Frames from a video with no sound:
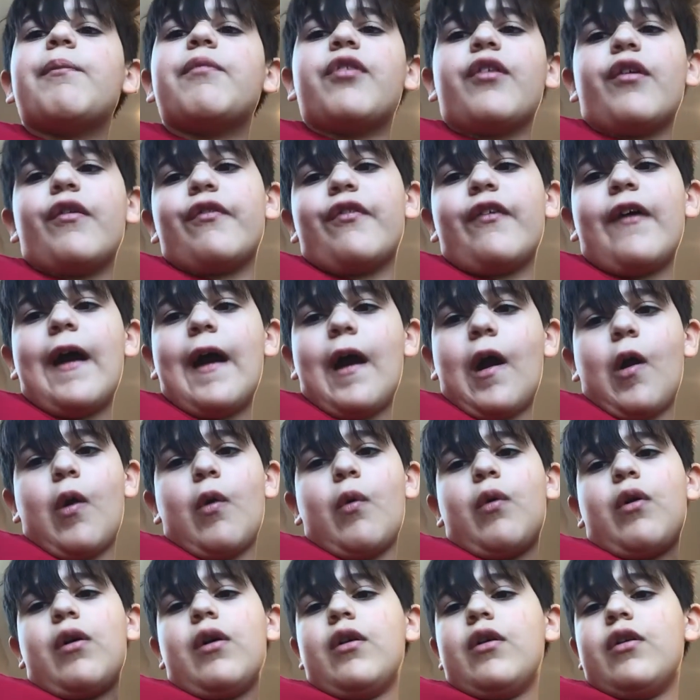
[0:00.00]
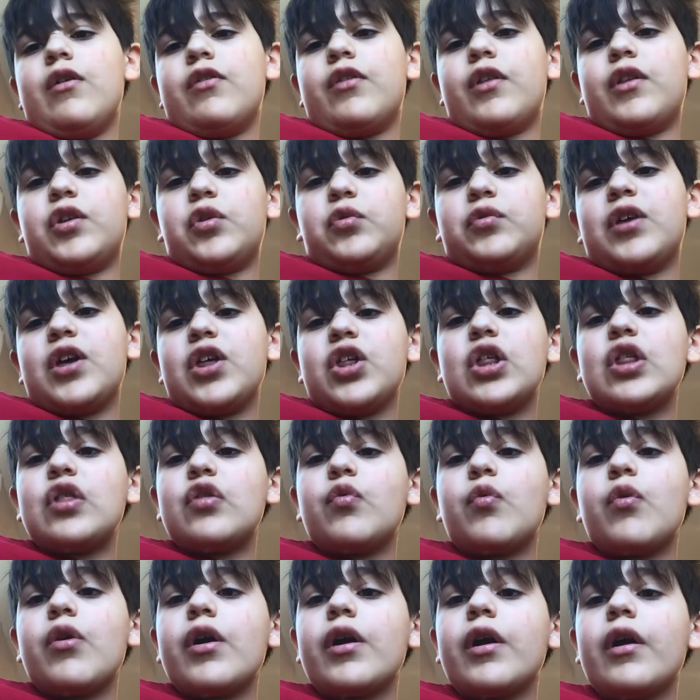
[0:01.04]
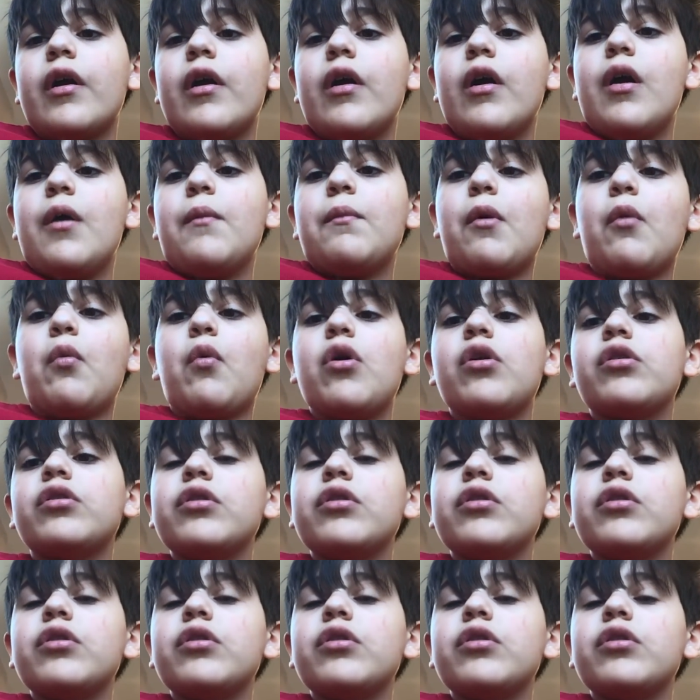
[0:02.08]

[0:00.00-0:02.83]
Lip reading: depth of how the notations work, but